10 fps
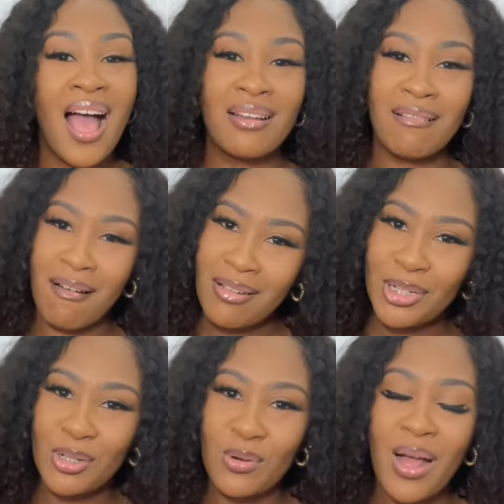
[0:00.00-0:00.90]
and
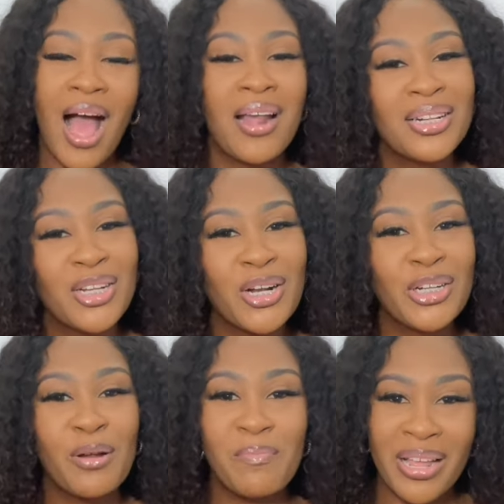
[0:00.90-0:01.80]
also how to
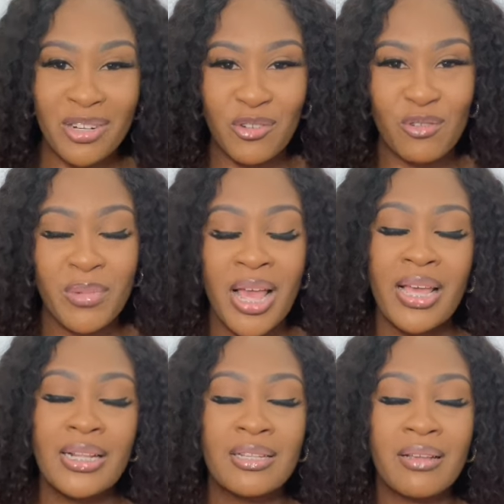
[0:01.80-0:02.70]
turn your bedroom
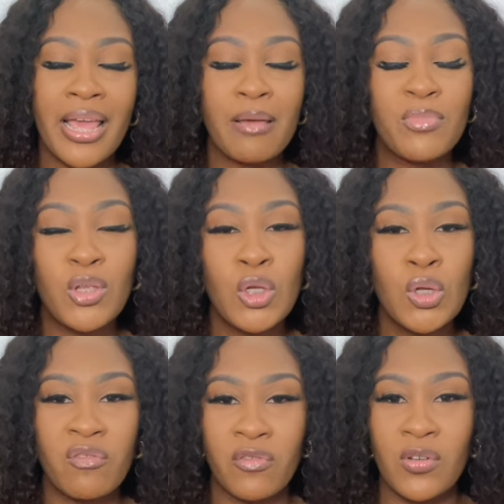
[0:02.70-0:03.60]
into a
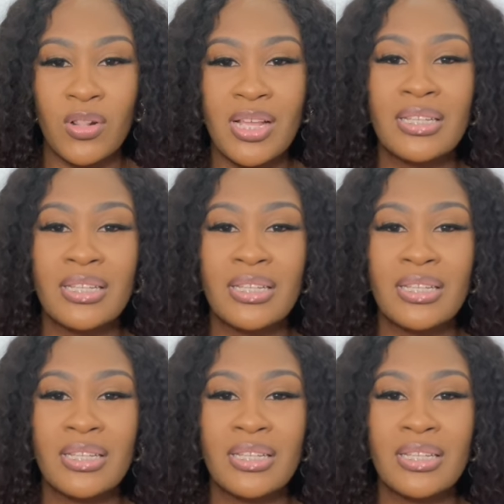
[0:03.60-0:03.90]
beautiful,